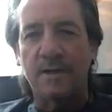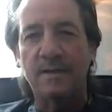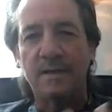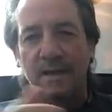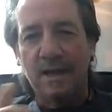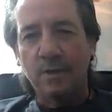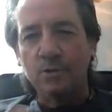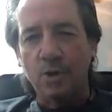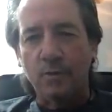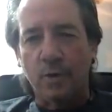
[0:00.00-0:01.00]
I know Joe
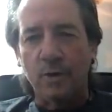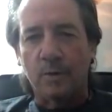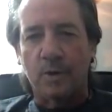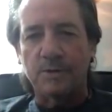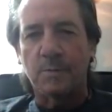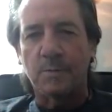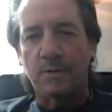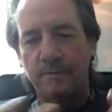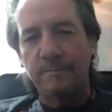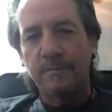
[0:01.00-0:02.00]
Royle was, but,
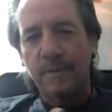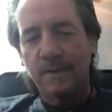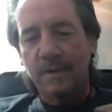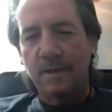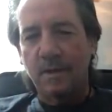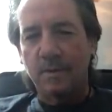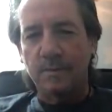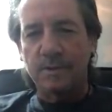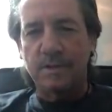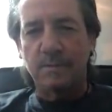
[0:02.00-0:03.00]
you know, it
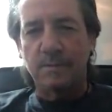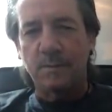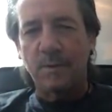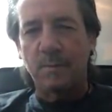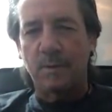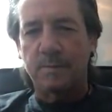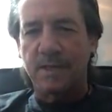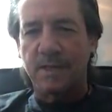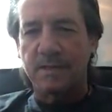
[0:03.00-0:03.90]
was the people upstairs.